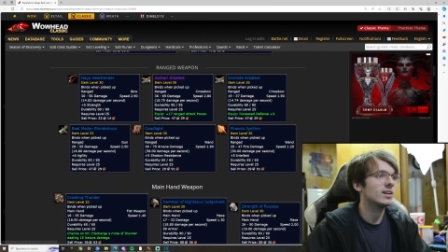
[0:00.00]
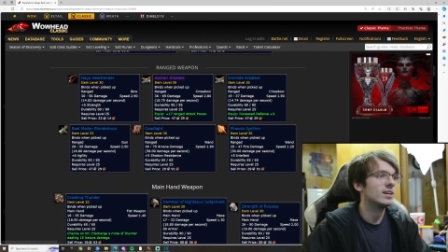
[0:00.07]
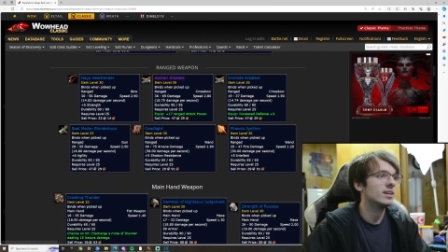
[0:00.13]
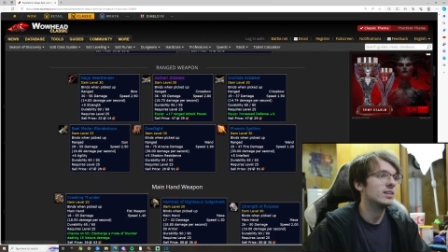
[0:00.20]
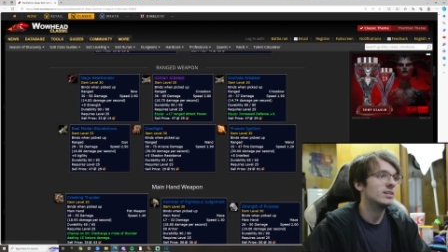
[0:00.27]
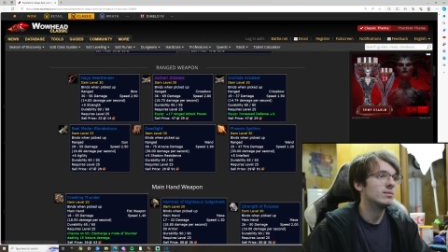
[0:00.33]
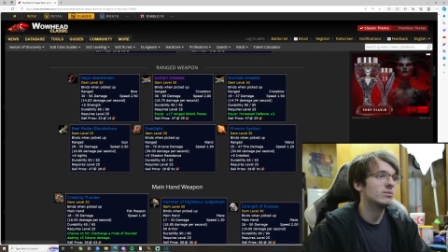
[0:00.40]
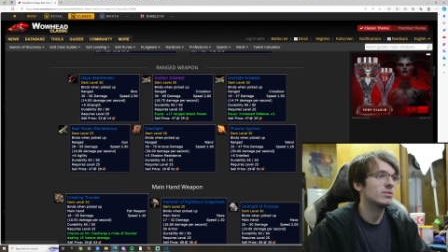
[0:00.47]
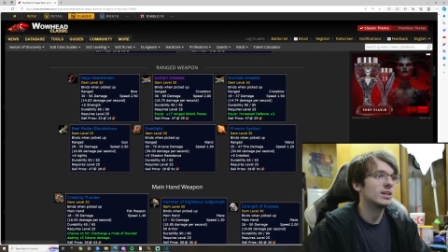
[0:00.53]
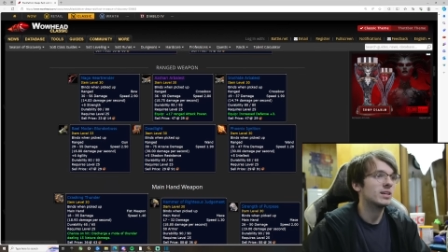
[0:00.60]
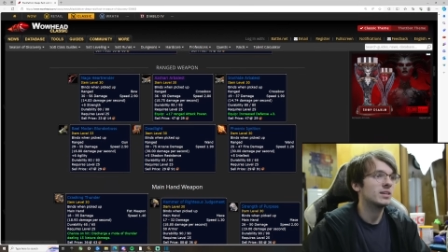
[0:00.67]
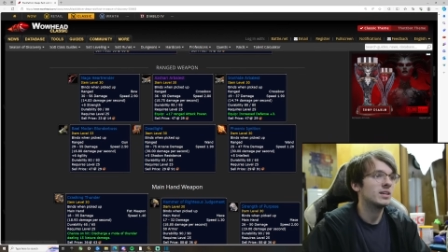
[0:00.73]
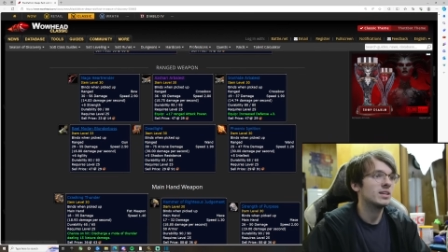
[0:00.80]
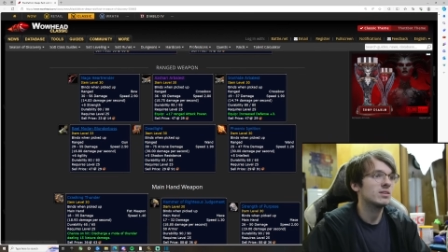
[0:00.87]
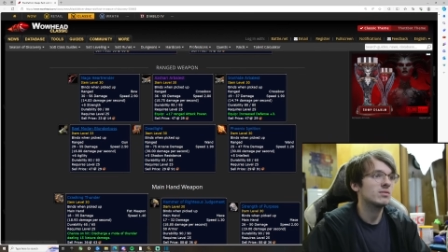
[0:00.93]
Um, we got
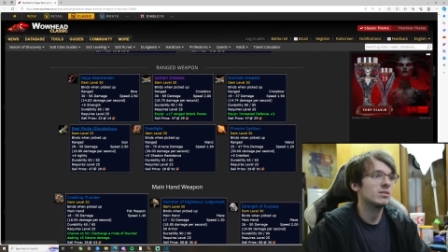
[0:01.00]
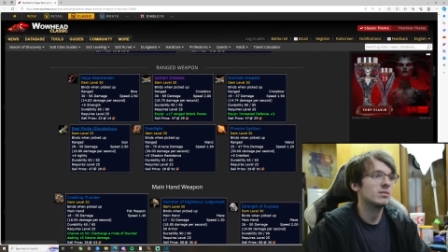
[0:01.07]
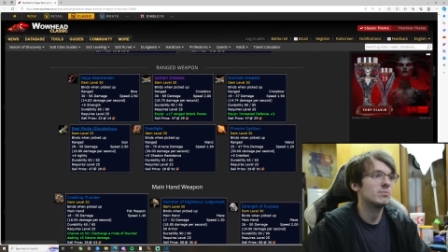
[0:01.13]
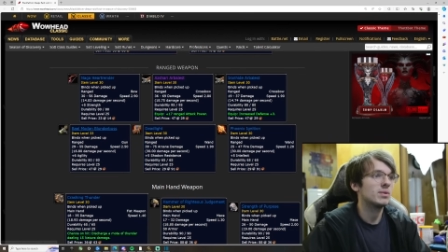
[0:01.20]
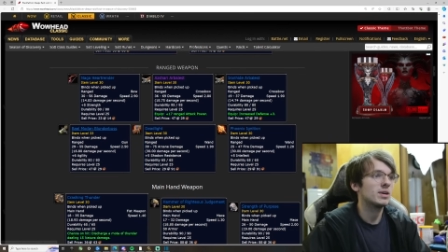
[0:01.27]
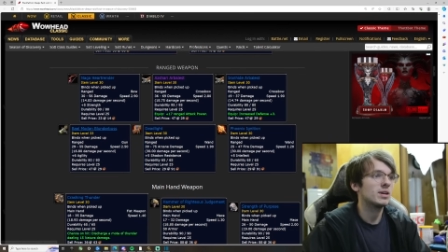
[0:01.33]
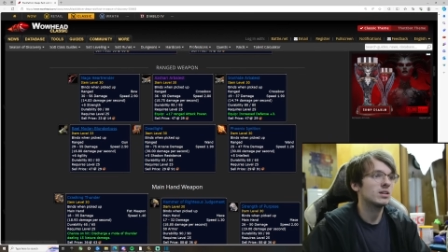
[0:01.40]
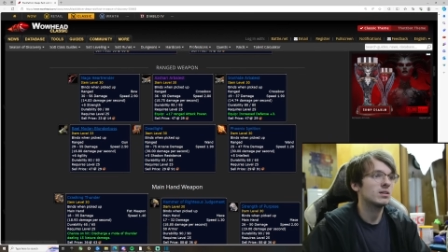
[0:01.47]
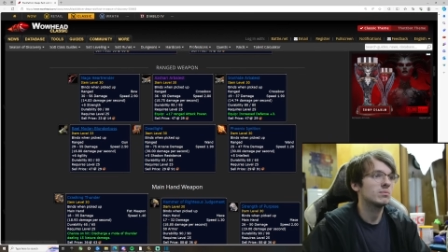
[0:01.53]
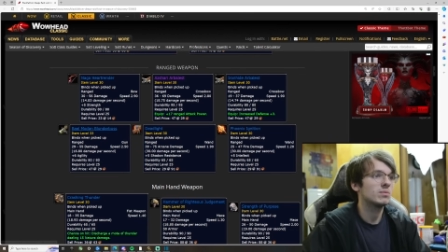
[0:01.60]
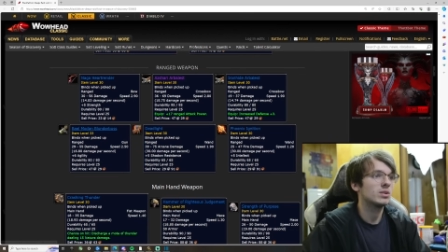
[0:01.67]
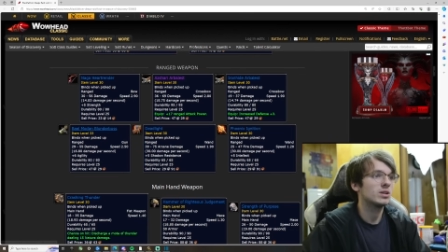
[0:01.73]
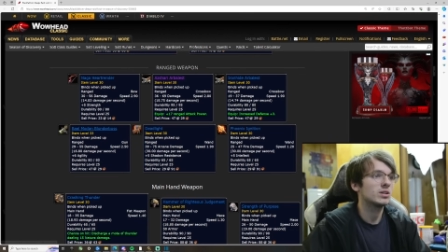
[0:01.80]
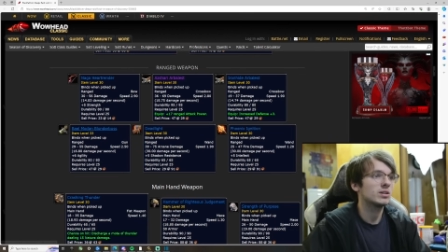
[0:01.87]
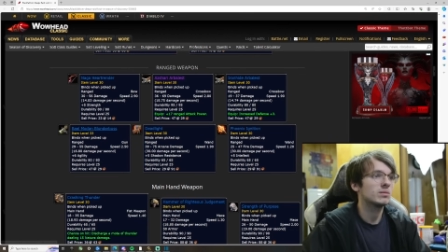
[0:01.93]
another one, Bale,
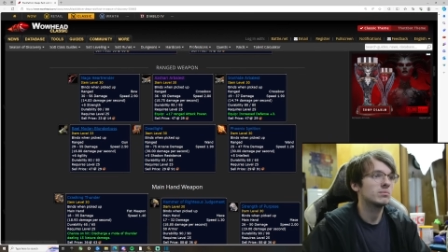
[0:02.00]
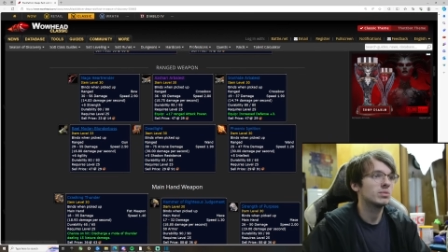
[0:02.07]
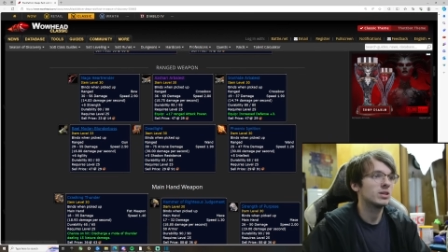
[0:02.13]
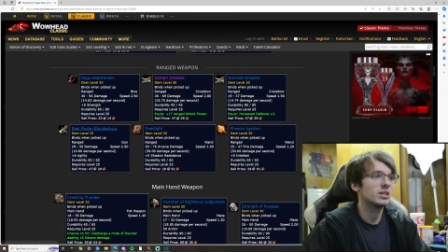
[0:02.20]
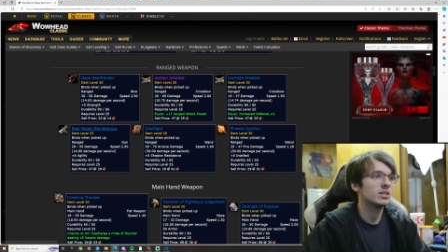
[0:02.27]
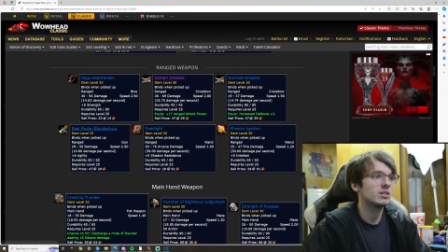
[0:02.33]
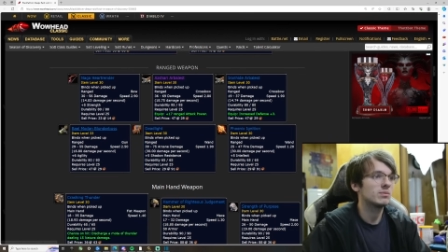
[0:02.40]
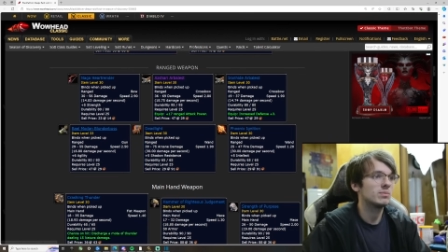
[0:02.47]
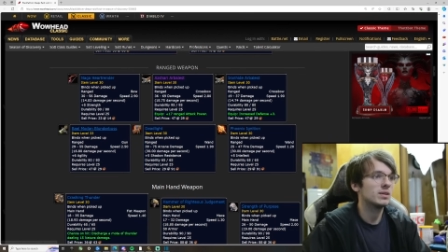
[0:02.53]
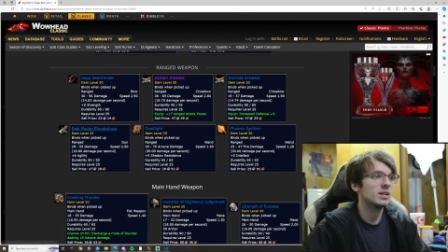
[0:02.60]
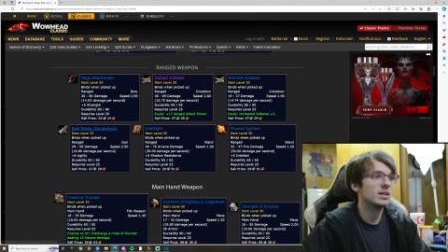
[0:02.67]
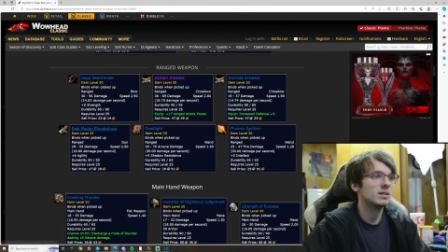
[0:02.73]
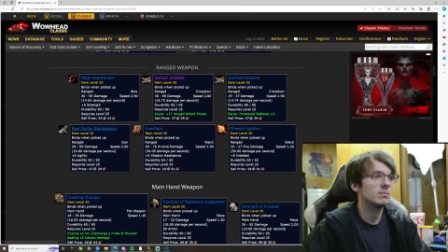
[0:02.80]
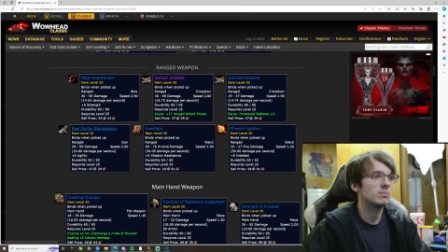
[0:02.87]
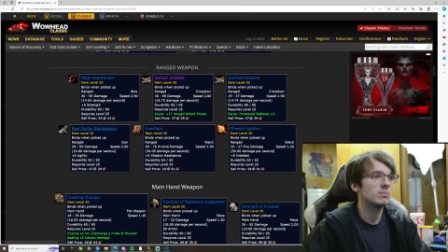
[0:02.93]
and
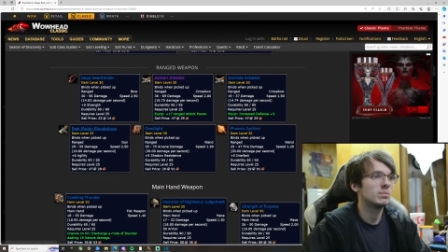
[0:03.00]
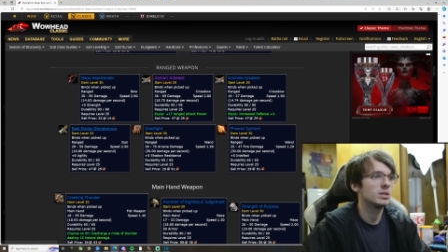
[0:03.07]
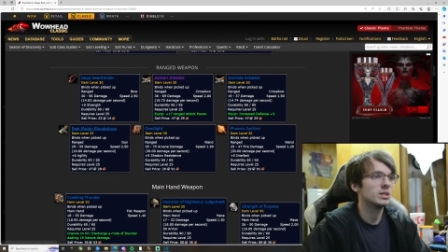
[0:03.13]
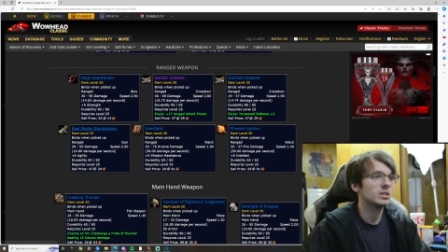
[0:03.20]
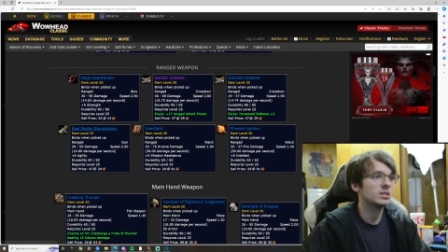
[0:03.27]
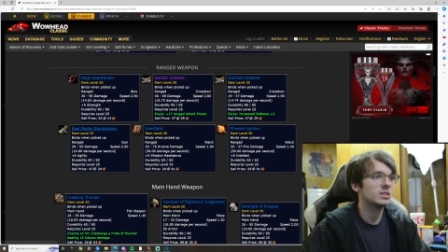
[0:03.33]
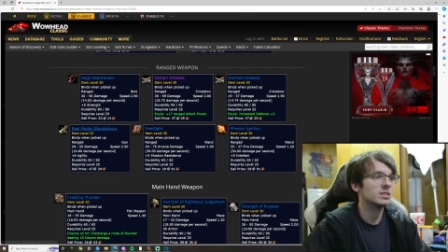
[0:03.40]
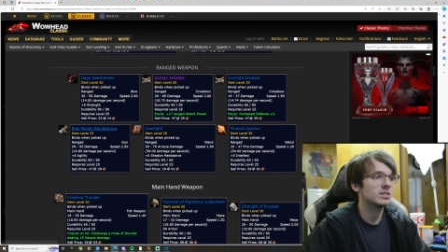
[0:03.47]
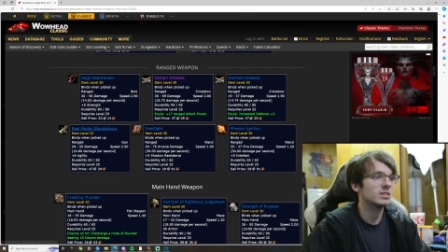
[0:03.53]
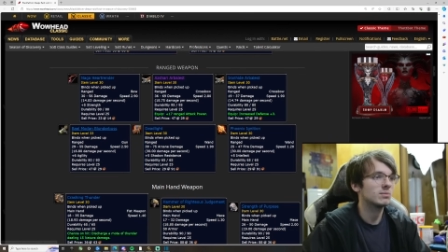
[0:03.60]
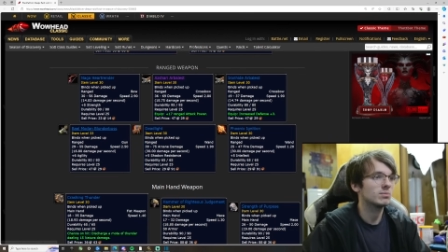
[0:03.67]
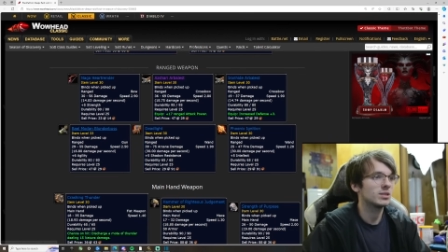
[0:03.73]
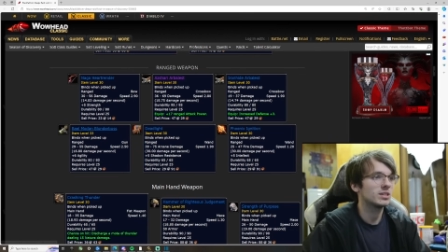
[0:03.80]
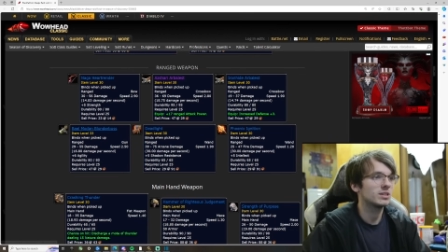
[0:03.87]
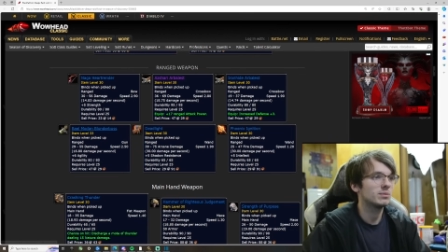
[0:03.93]
Blunderbuss,
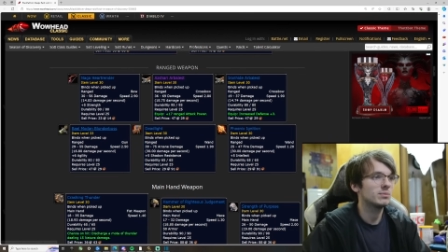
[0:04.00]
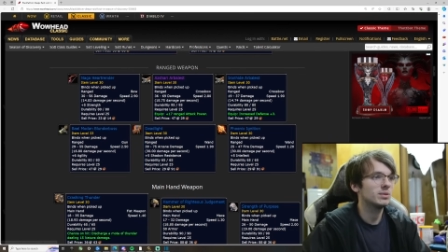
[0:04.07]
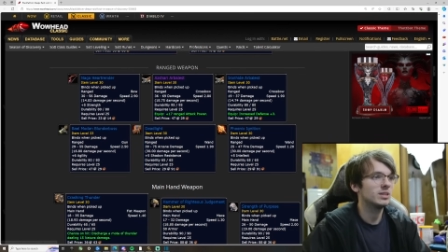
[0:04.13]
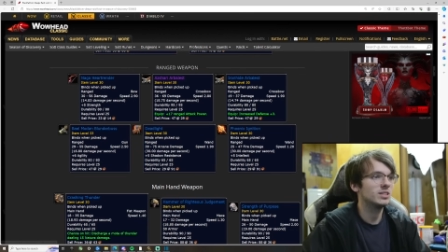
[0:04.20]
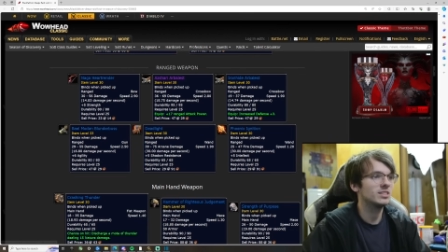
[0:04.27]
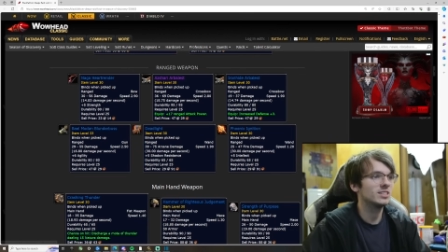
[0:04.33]
Blunderbuss,